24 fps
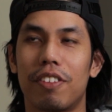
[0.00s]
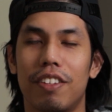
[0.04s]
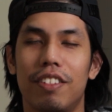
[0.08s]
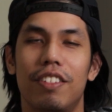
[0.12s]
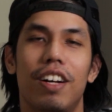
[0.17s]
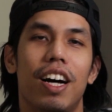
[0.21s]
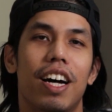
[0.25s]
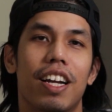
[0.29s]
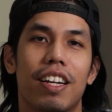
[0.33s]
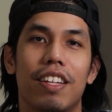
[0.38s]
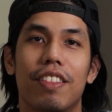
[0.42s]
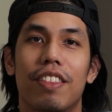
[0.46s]
a
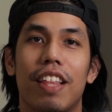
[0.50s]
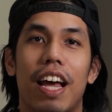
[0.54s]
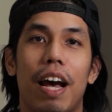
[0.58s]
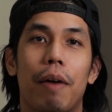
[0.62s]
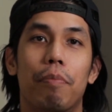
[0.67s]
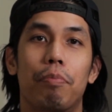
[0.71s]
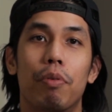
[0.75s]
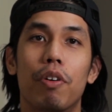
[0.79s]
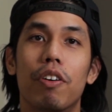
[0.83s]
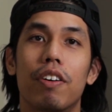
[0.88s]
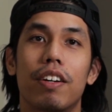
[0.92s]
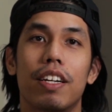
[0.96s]
lot in
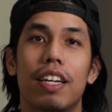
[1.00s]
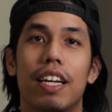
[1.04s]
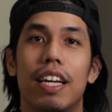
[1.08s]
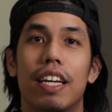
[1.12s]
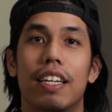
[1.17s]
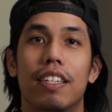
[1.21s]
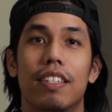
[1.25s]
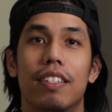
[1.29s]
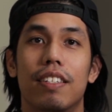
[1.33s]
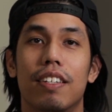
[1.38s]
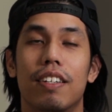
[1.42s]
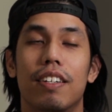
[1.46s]
that book
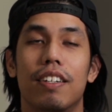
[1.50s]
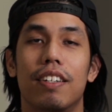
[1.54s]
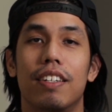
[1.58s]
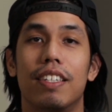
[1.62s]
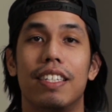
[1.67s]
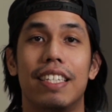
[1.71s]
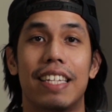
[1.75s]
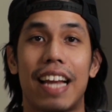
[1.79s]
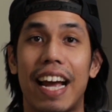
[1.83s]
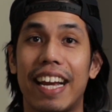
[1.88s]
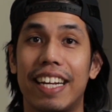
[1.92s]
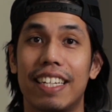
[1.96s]
is
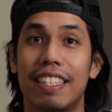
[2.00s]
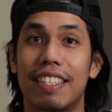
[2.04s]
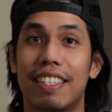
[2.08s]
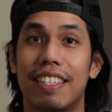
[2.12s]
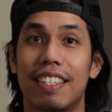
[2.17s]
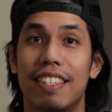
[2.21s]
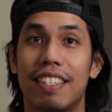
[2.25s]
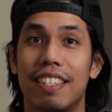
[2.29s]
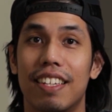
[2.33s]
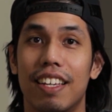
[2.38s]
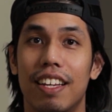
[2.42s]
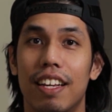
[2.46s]

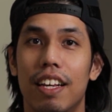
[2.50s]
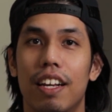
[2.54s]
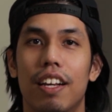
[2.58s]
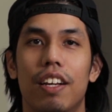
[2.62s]
knights.